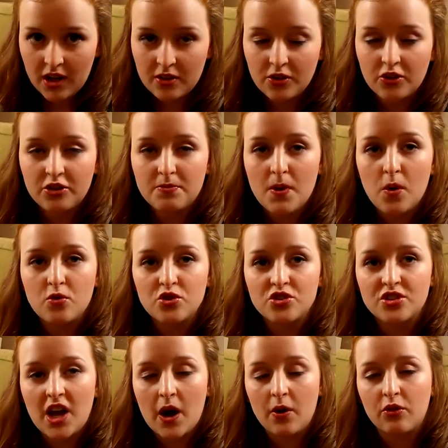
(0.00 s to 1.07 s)
and the smell
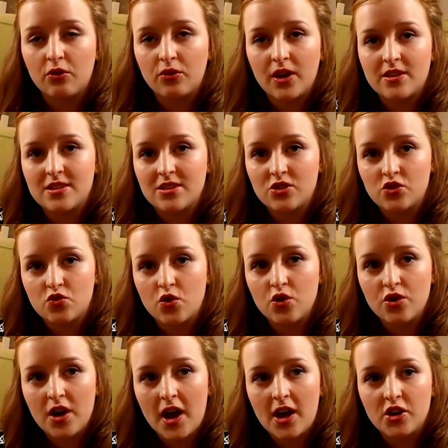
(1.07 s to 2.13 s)
just carries on getting
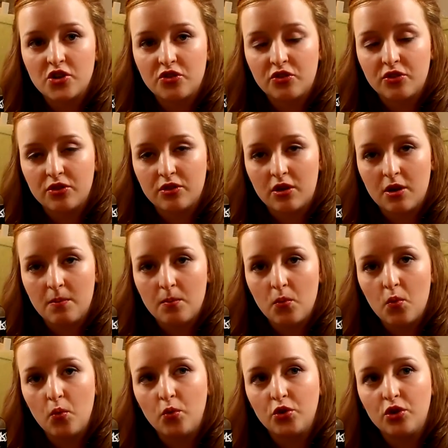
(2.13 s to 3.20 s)
stronger as
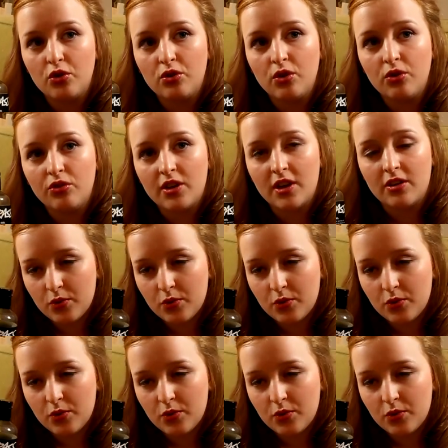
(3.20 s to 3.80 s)
more you use it.